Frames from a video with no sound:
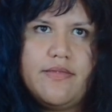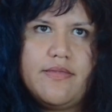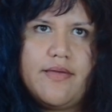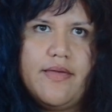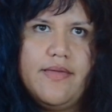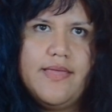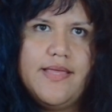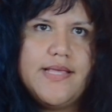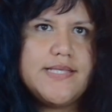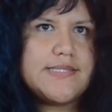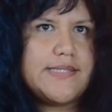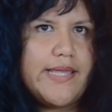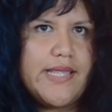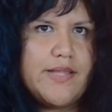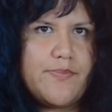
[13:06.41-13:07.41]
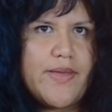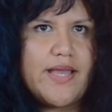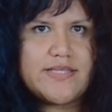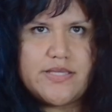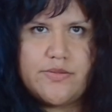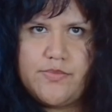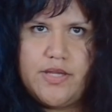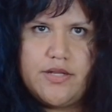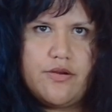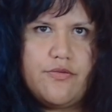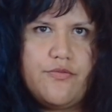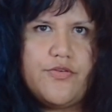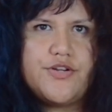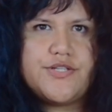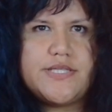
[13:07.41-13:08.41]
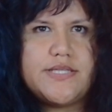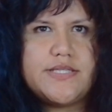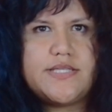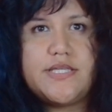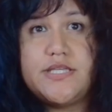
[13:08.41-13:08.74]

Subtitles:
Taiki's laid-back demeanor versus